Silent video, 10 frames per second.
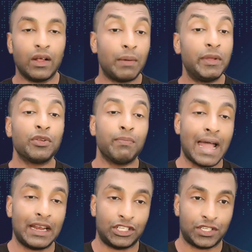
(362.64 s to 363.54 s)
now coming to
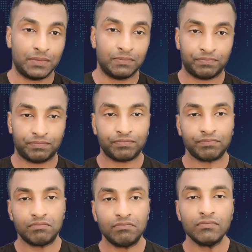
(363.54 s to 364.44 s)
marriage.
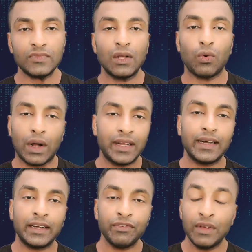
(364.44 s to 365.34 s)

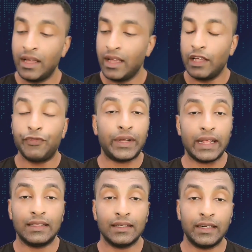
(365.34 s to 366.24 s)
Quantitative, if you
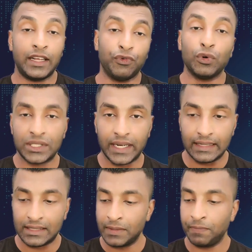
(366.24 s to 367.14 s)
take the divorce
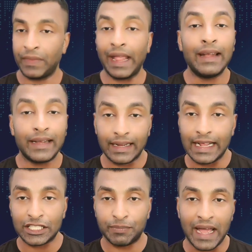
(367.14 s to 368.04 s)
rates,
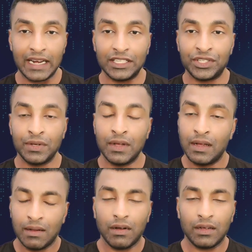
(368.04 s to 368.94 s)
intercaste marriage,
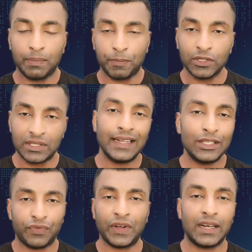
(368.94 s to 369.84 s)
or the
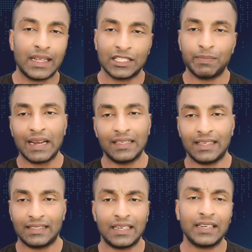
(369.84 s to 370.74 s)
percentage of intercaste
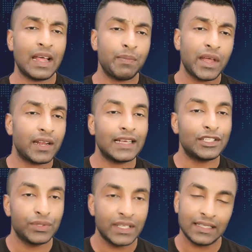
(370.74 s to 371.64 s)
marriages, etc., can be
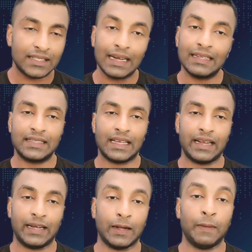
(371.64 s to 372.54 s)
analyzed using the statistical
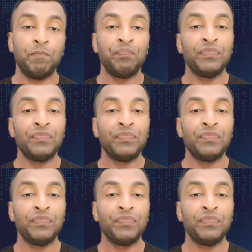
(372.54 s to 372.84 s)
data.